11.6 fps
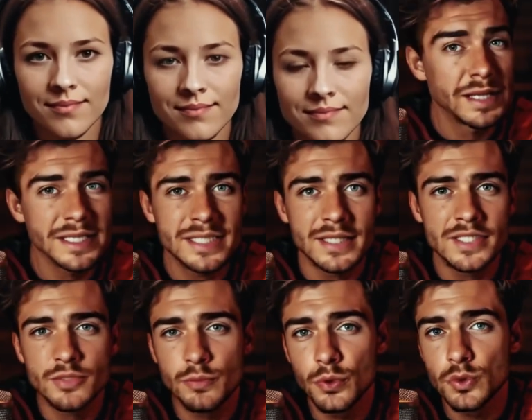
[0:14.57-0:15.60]
Or at least get
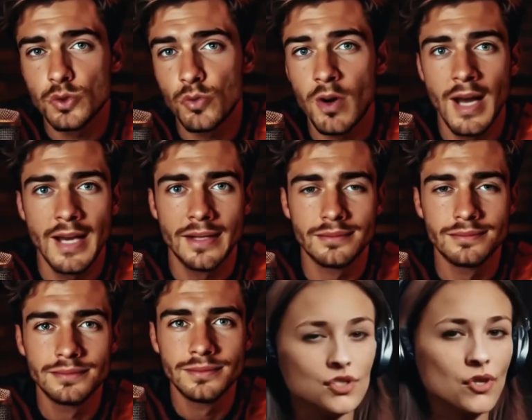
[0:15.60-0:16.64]
spooked trying.
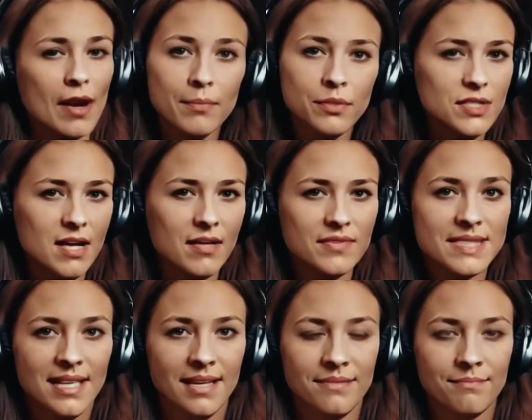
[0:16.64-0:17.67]
So strap yourselves
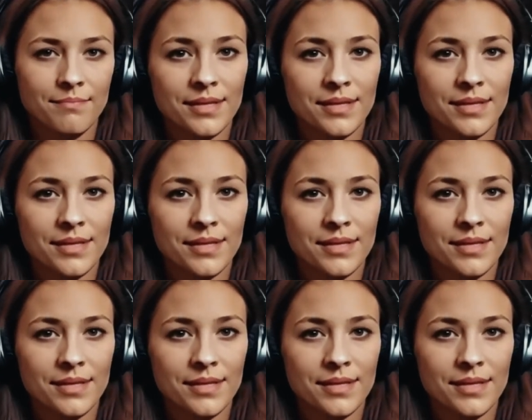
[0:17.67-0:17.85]
in,